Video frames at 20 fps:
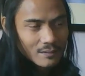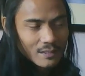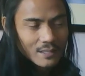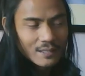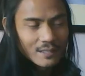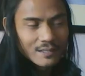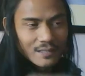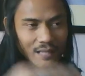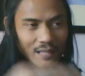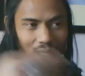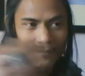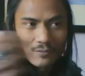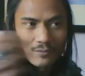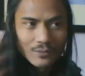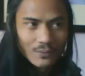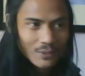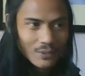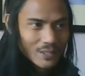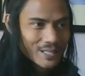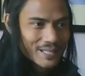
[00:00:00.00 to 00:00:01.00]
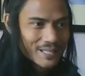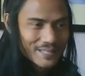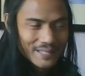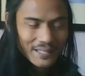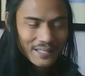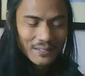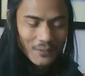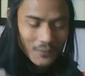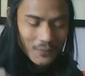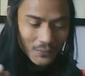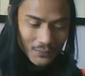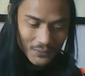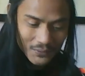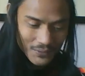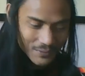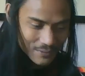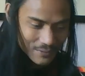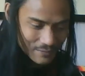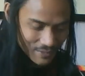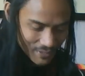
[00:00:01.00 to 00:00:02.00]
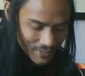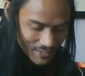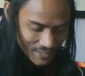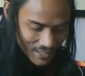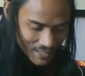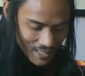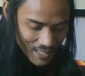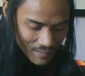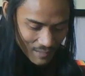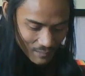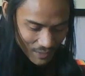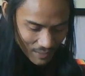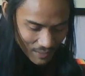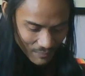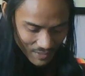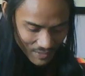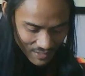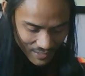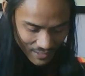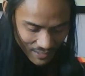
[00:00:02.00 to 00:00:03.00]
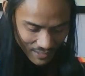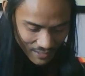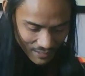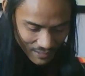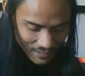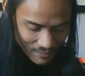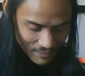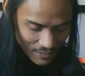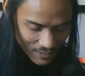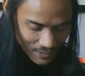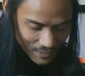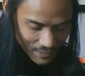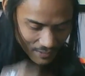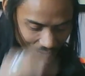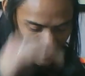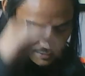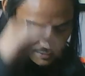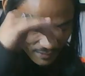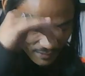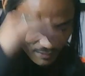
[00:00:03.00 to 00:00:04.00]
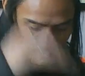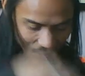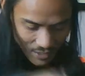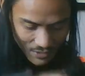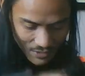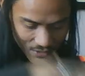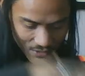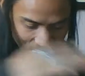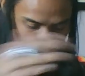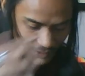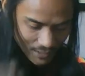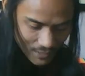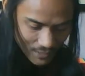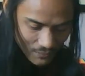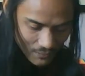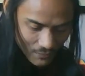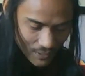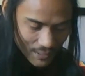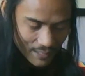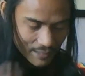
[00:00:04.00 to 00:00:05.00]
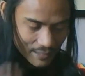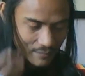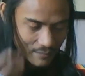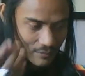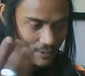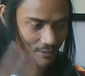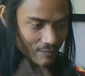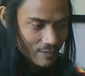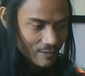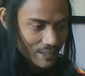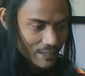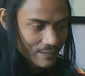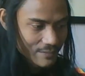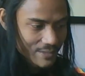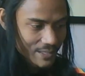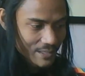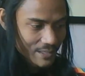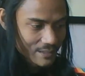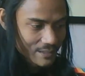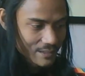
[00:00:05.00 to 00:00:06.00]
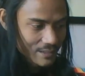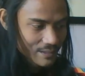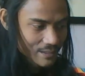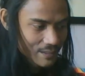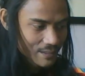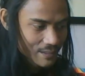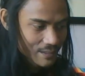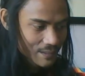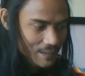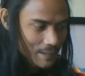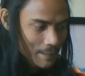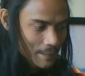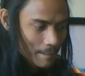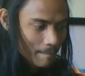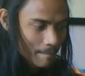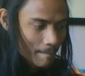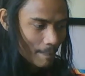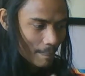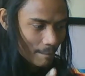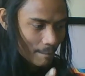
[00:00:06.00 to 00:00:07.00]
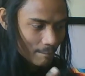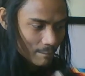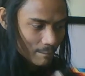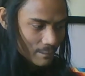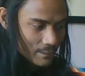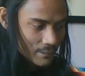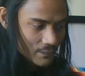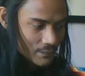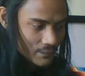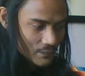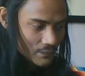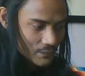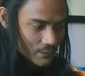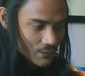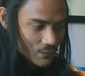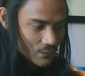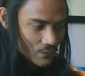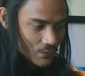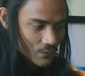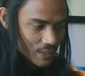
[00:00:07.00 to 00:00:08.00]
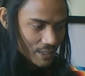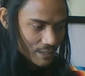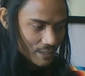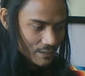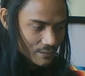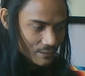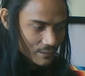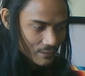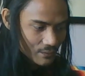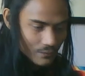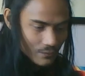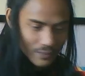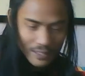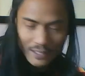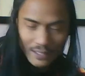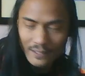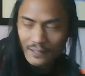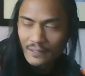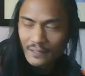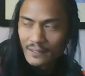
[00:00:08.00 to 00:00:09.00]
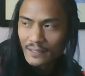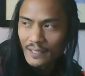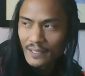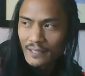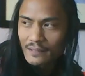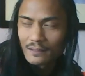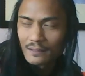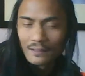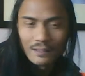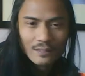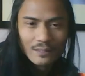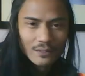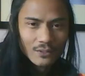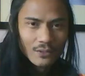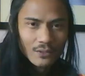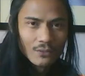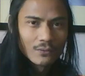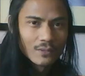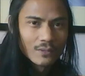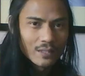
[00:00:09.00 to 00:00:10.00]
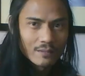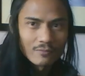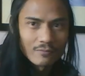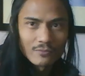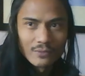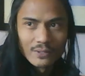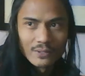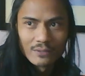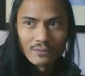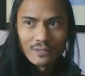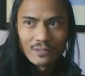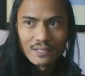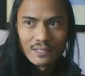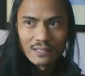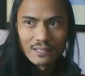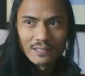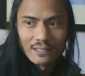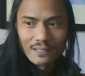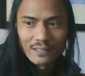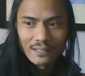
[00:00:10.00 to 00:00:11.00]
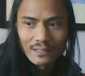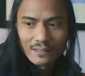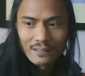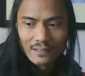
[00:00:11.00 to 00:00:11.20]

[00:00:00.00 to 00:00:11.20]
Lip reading: it's everywhere. It's in the whole universe. But I'm just saying, even in this dimension that we have our five senses in, we innately know that frequency,